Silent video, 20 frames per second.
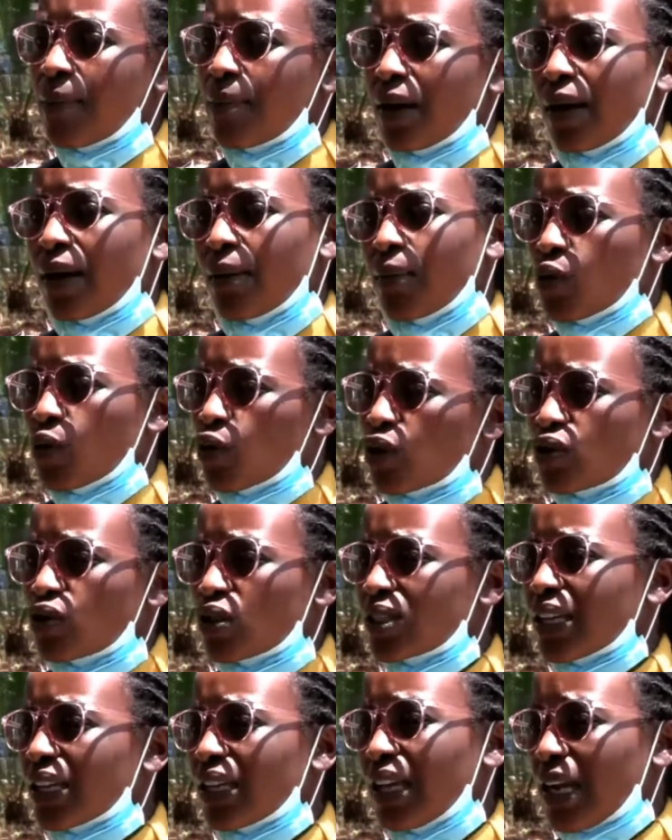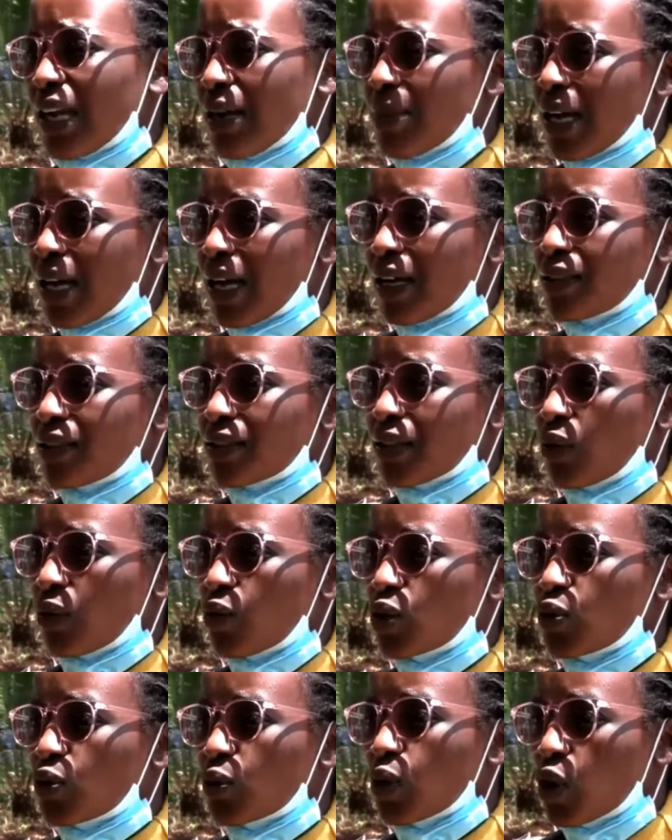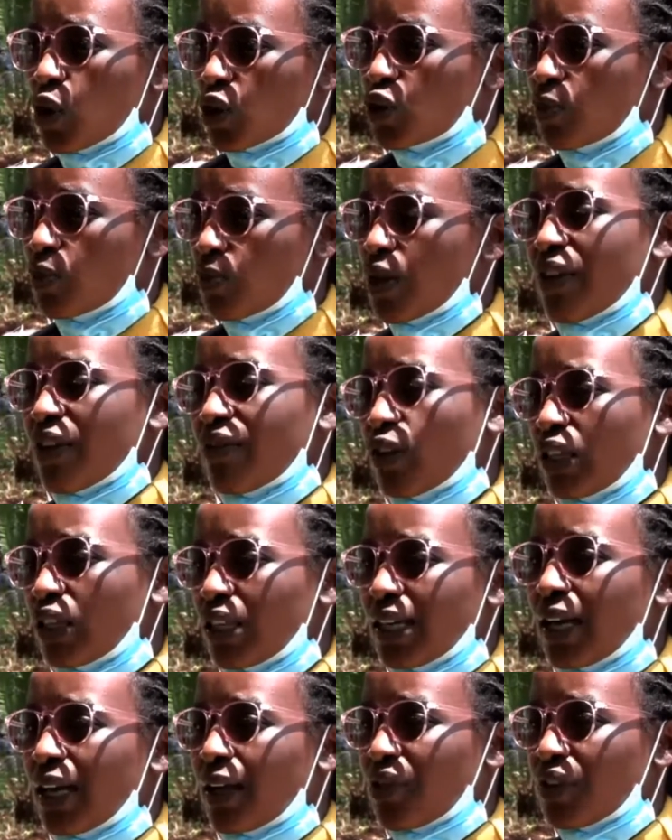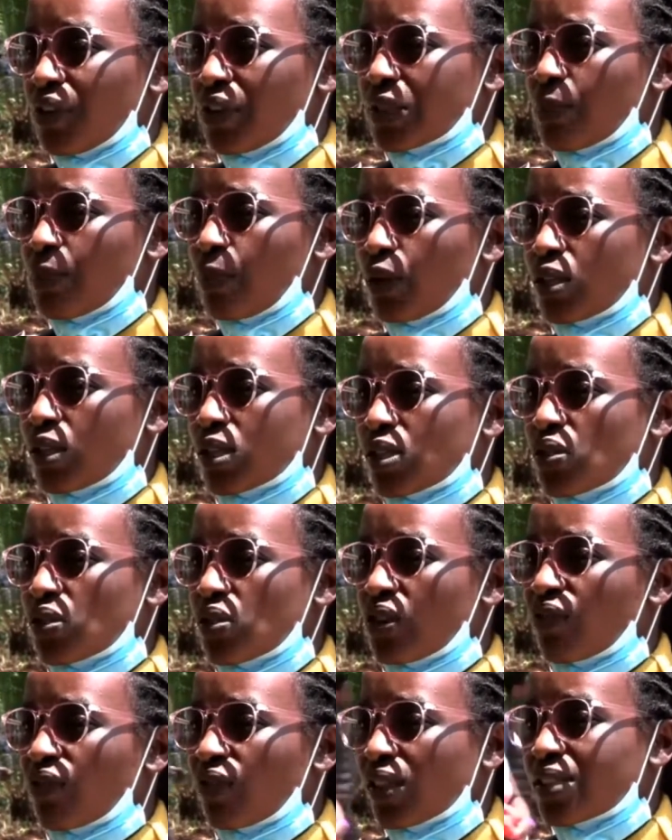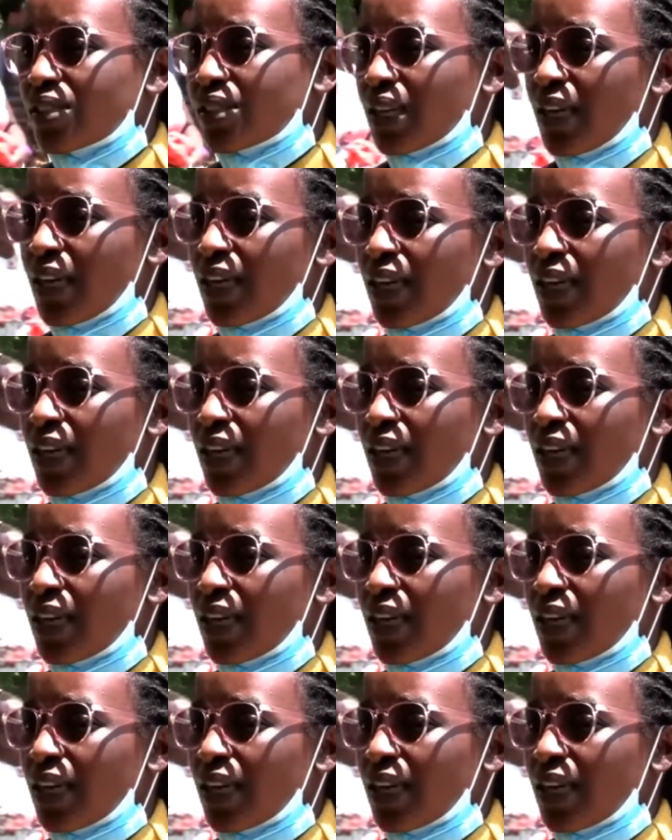ama magonjwa zingine kama cancer, which we ought to be avoiding at this point. So it feels